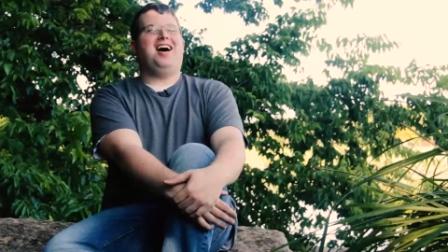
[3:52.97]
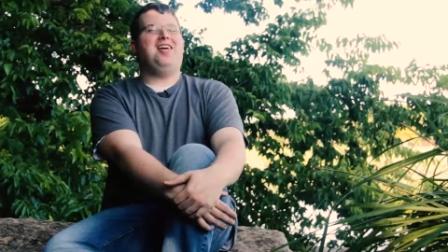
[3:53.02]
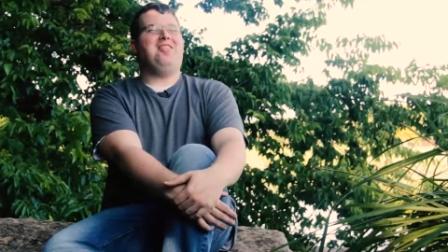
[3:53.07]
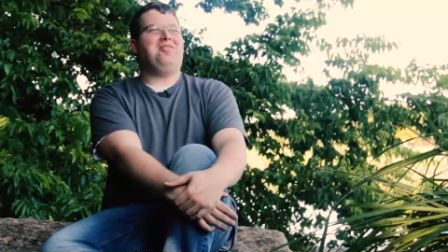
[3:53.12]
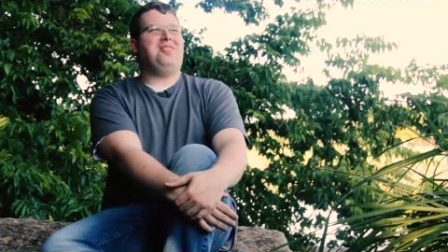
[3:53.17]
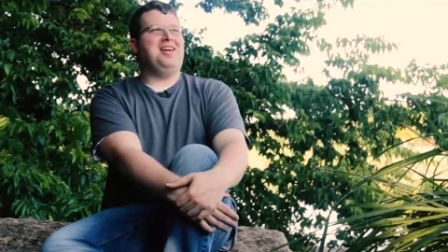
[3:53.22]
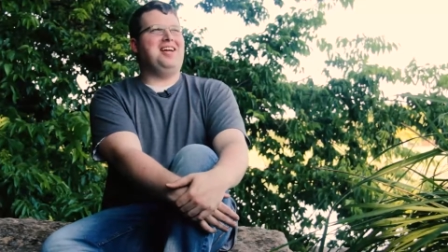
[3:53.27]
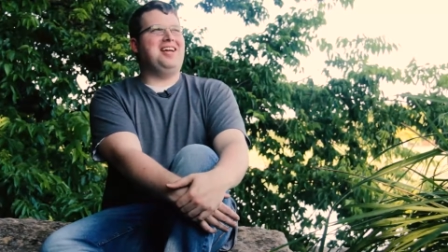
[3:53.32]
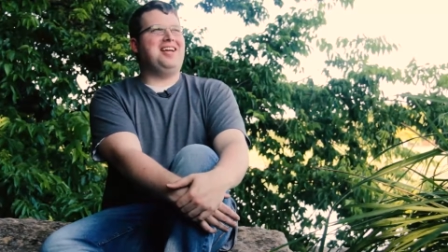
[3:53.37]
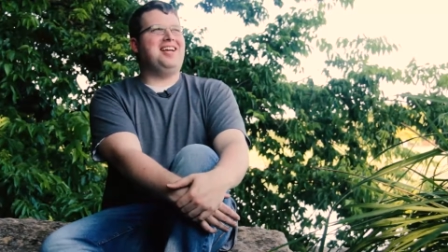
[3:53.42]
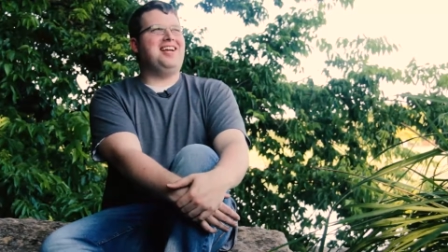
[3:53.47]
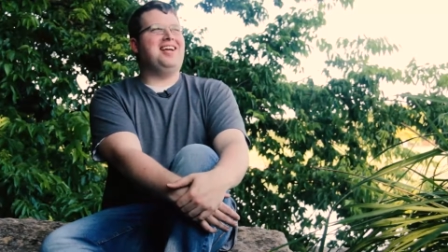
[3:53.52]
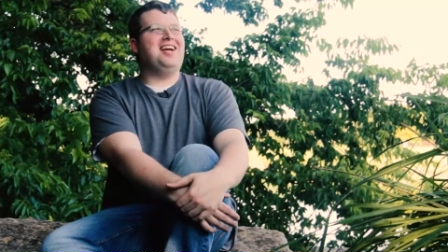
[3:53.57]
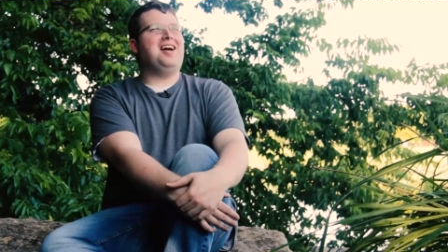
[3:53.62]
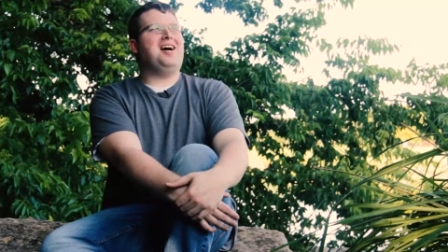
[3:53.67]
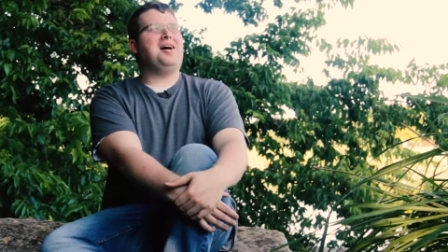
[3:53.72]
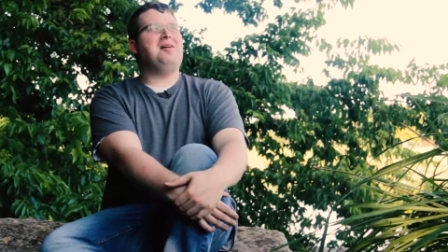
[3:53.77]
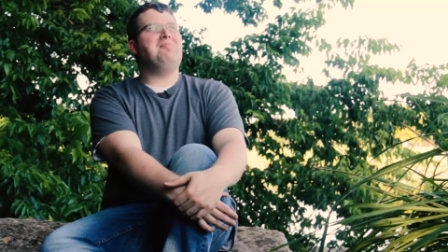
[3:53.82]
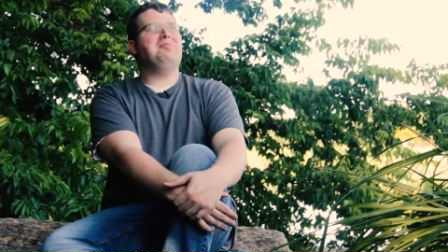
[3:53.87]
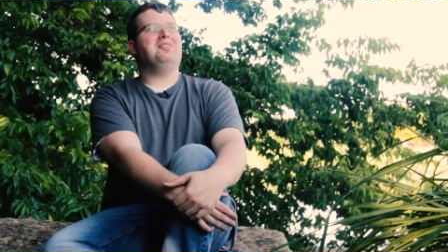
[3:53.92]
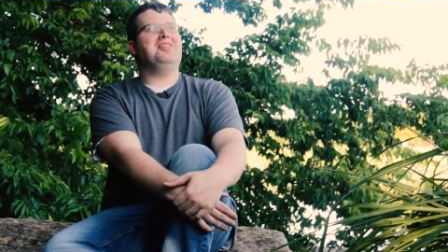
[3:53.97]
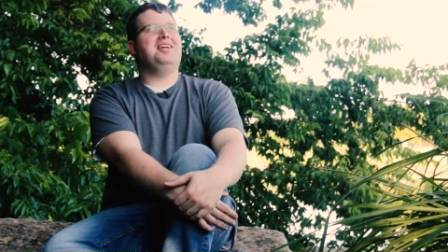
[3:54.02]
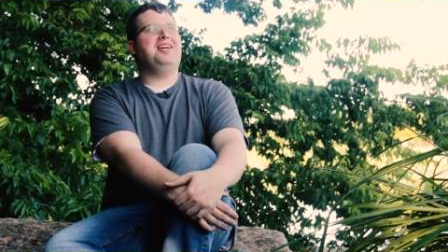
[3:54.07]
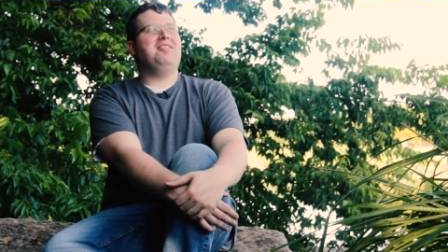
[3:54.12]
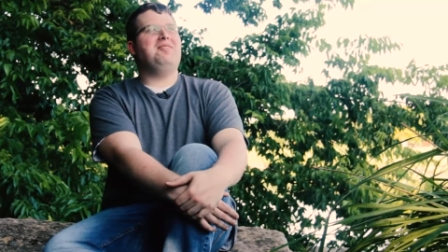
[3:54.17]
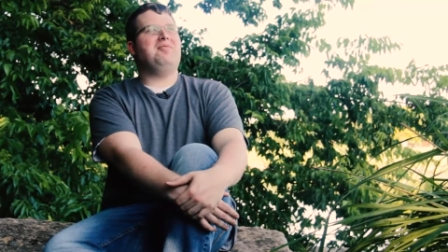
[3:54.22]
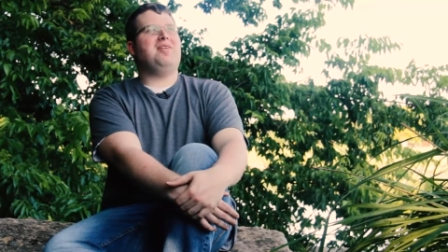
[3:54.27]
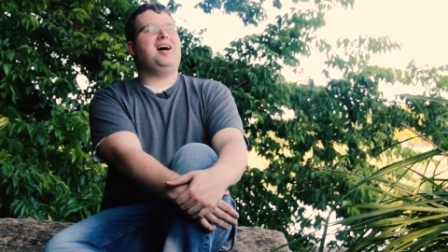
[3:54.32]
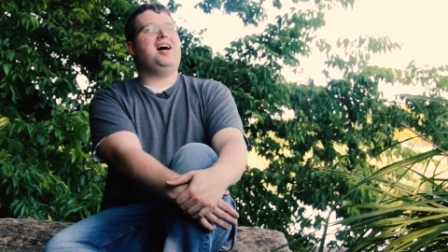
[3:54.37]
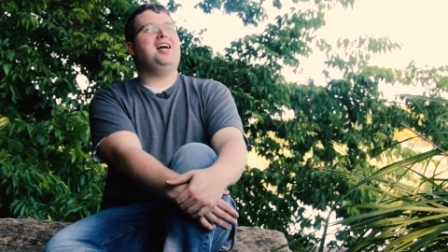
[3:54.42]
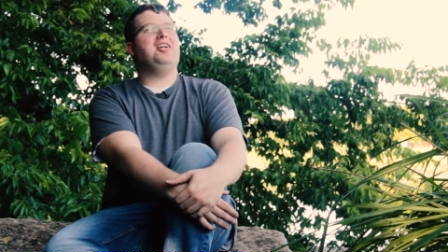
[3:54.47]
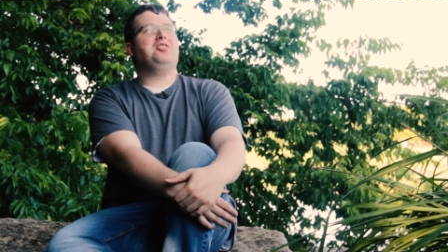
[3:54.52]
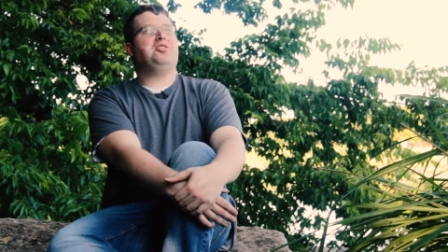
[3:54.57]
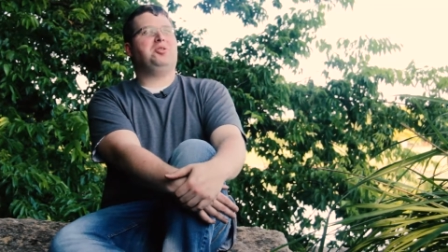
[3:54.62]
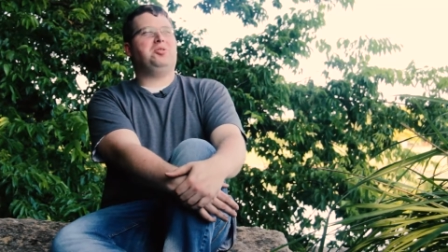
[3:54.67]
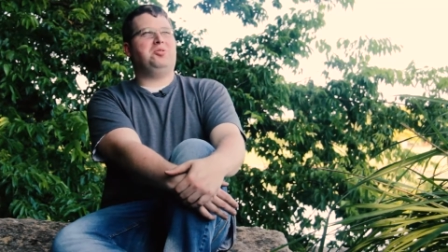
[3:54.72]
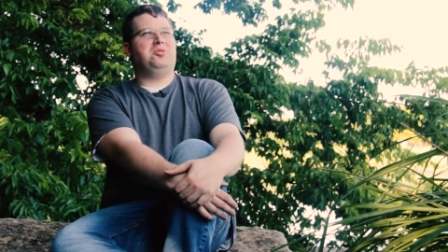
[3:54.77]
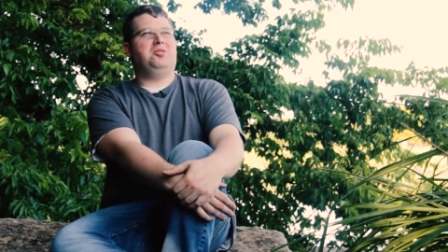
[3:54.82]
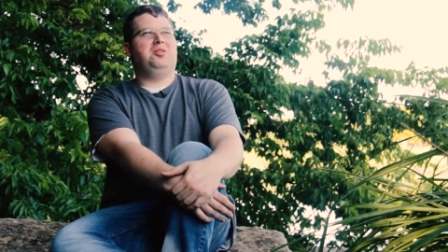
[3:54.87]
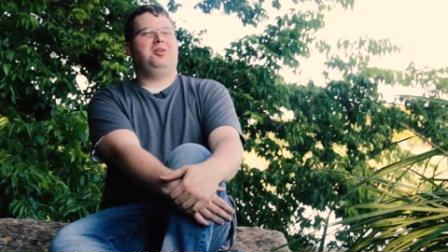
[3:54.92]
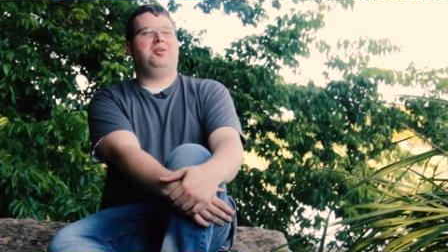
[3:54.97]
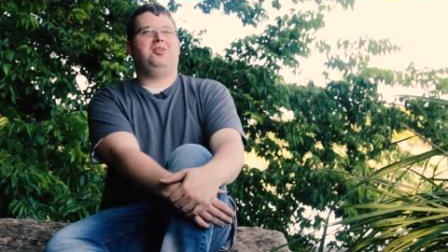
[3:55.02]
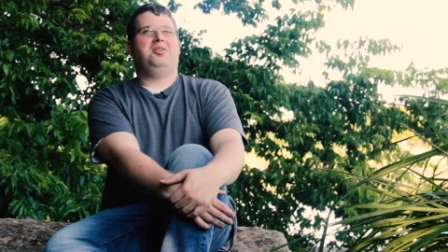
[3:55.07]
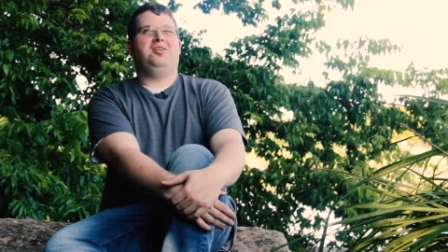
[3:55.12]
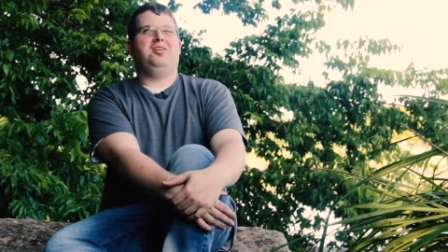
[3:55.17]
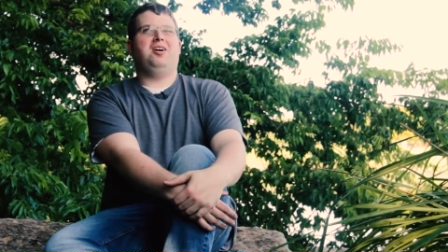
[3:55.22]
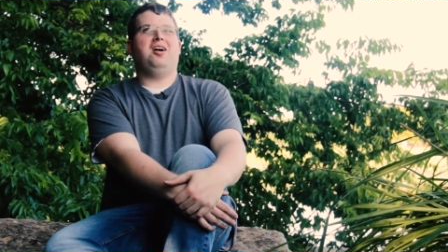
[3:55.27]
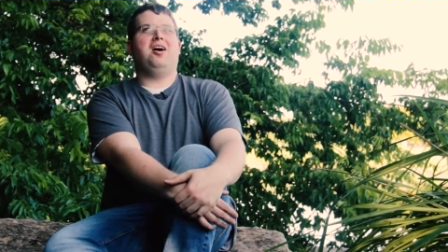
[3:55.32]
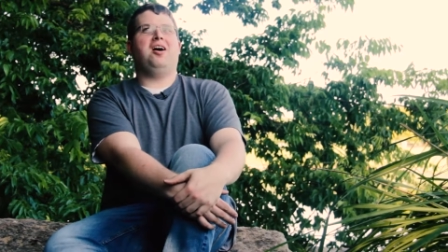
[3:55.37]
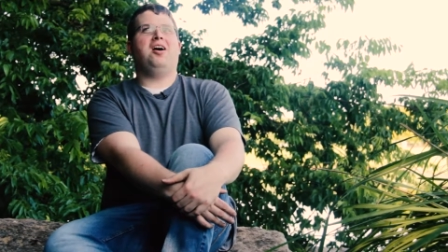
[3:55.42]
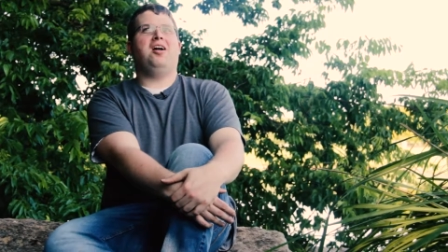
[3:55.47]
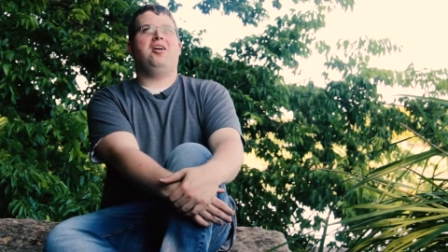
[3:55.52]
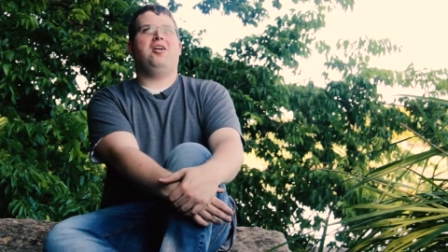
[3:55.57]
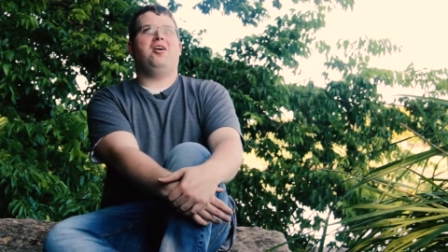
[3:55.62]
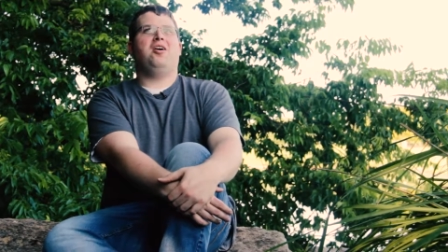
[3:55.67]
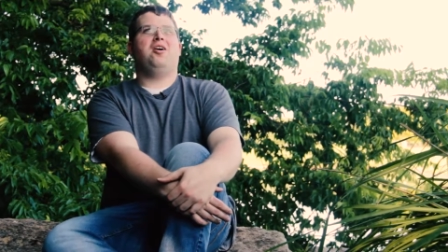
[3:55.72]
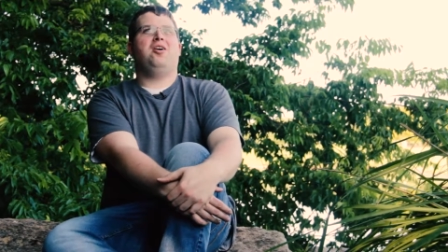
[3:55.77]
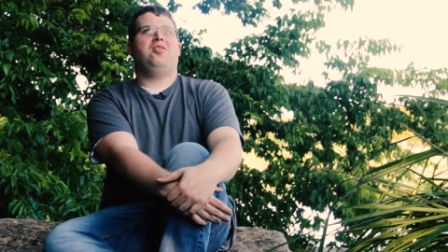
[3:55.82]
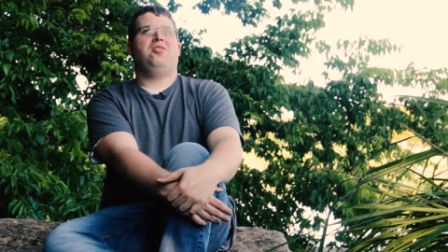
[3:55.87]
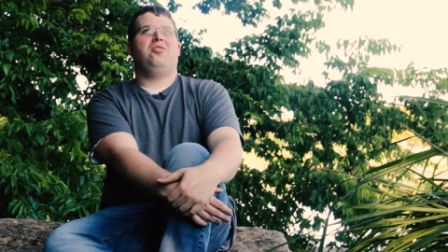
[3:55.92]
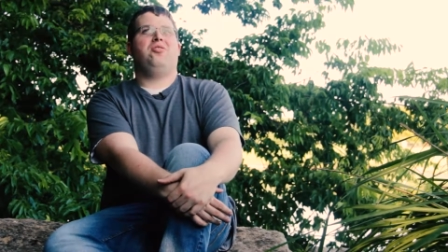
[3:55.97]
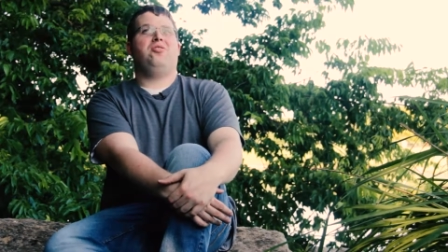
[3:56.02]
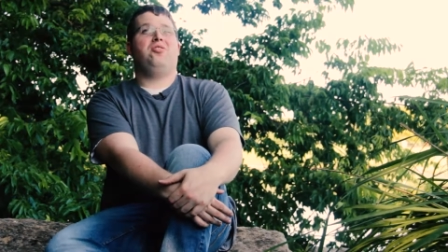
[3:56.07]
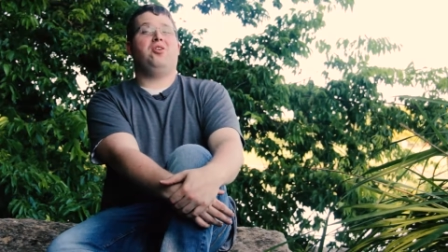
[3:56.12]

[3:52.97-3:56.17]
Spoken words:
I believe I told her on our